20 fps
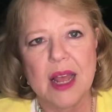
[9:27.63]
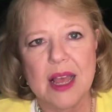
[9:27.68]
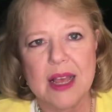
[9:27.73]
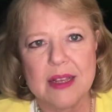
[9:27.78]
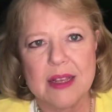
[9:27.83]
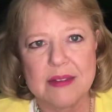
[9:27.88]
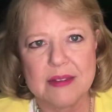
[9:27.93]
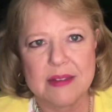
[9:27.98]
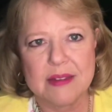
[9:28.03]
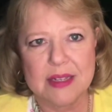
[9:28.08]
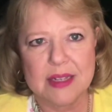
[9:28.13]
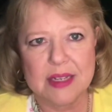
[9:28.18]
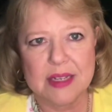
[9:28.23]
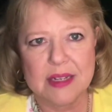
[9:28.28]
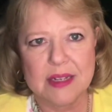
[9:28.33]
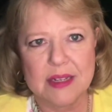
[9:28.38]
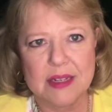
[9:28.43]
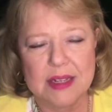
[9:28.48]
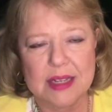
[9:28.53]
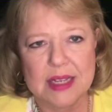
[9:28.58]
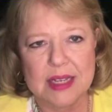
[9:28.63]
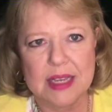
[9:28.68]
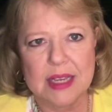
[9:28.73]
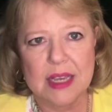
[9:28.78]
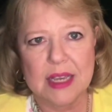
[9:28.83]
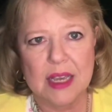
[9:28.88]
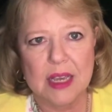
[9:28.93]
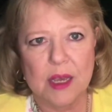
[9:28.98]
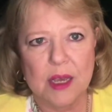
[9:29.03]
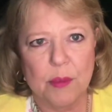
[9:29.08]
as legally
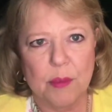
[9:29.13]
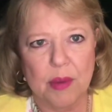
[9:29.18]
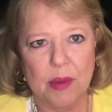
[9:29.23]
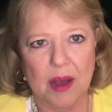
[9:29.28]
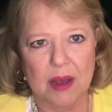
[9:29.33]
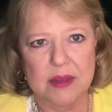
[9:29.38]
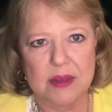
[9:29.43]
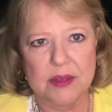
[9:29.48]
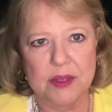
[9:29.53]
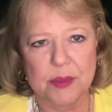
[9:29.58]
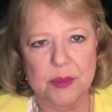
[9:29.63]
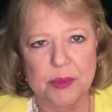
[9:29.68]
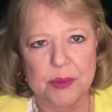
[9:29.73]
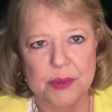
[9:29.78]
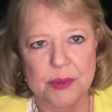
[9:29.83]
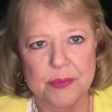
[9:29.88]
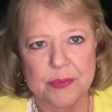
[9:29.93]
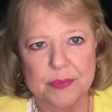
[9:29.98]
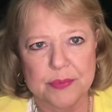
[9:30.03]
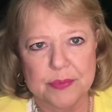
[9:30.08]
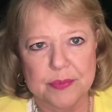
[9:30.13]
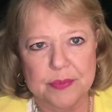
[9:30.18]
possible.